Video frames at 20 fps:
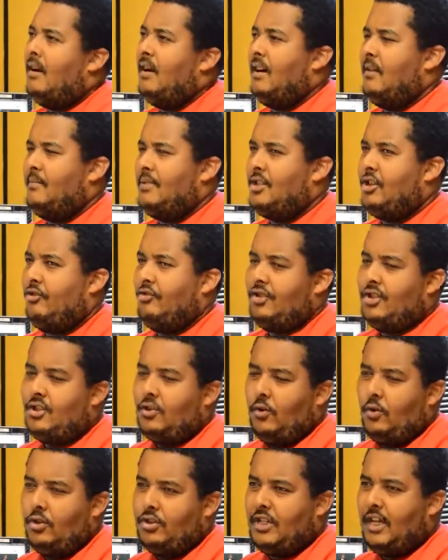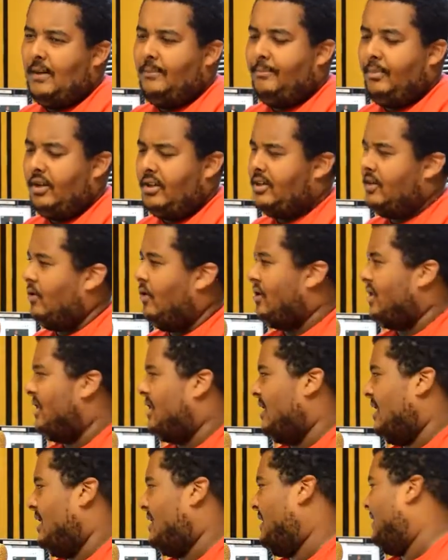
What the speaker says: Certain stores, like bookstores and such,